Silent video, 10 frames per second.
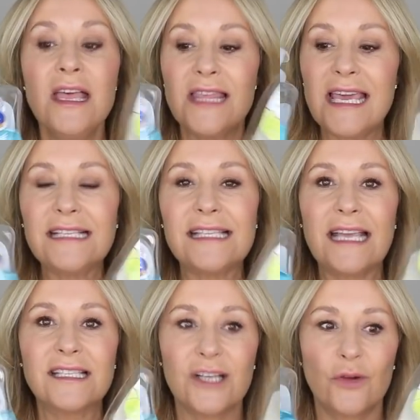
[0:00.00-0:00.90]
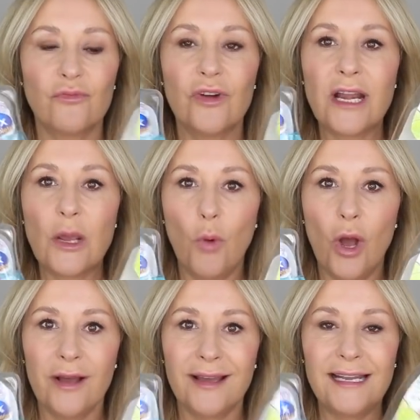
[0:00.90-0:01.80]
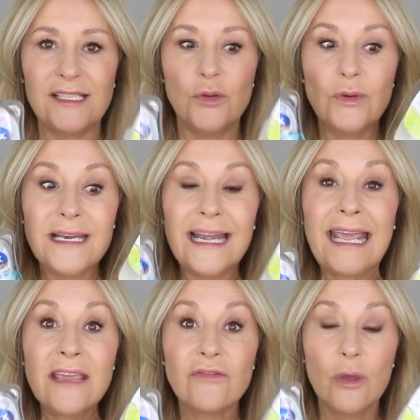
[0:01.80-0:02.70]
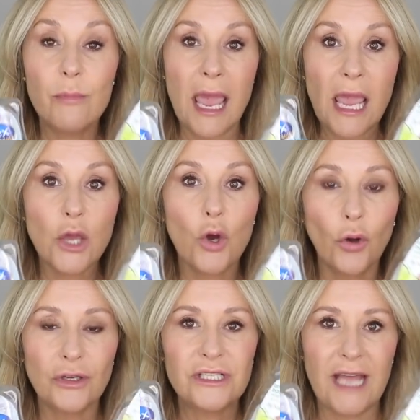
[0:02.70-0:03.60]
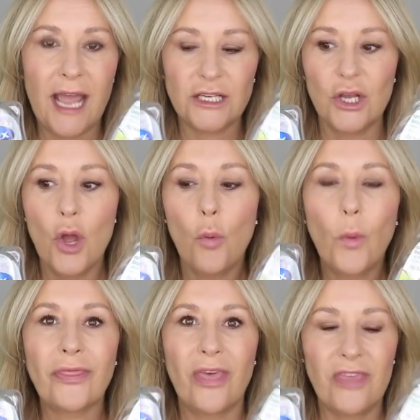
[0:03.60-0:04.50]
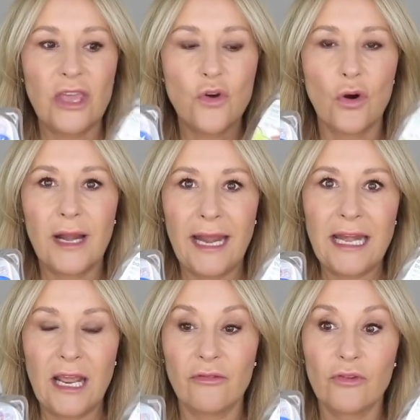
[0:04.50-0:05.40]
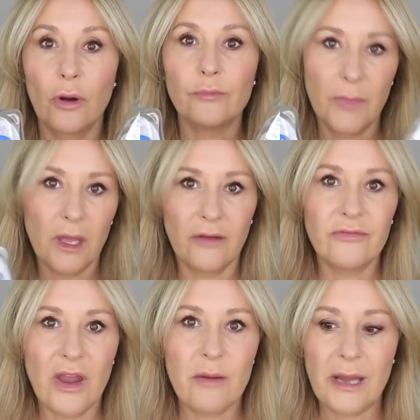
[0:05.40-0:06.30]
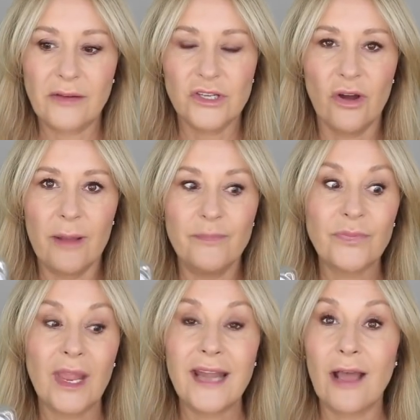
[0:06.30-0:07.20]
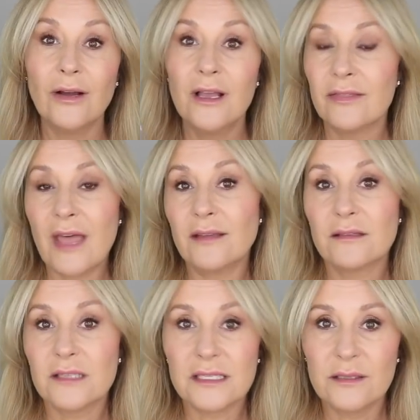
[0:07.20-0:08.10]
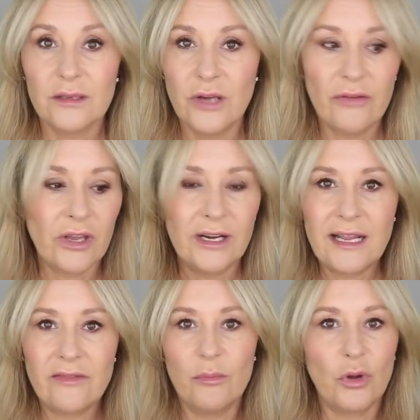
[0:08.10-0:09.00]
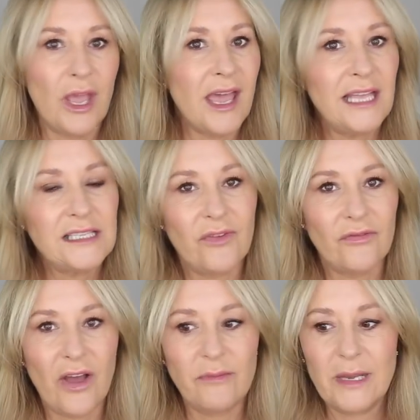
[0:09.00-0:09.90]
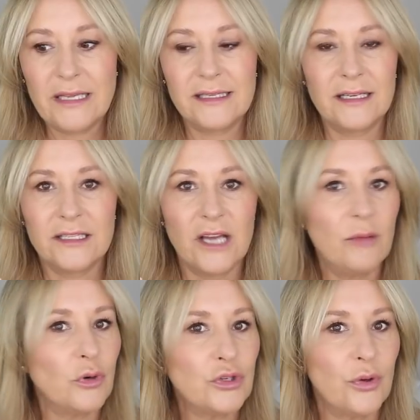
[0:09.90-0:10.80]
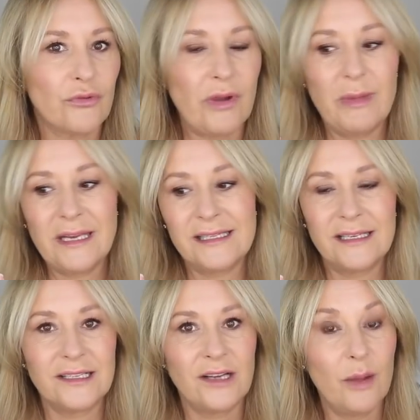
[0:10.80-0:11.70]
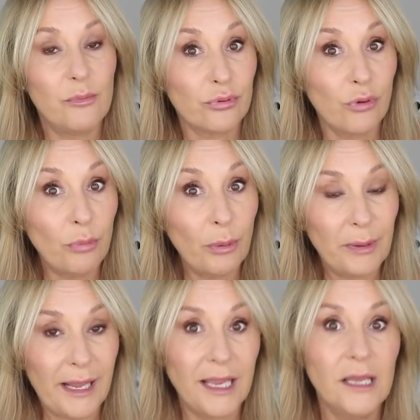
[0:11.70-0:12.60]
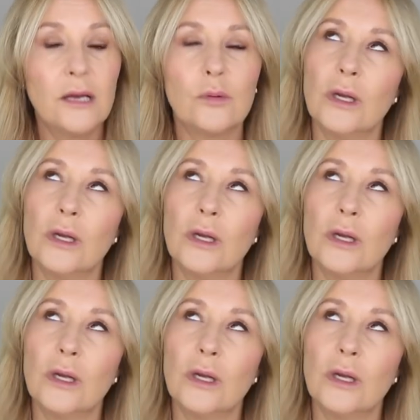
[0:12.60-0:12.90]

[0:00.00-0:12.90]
These things don't really work unless you leave them in contact with the thing you're cleaning for a fair amount of time. Now, that doesn't, you're never going to leave them on your hands for 5 minutes at a time or 2 or 3 minutes at a time, probably.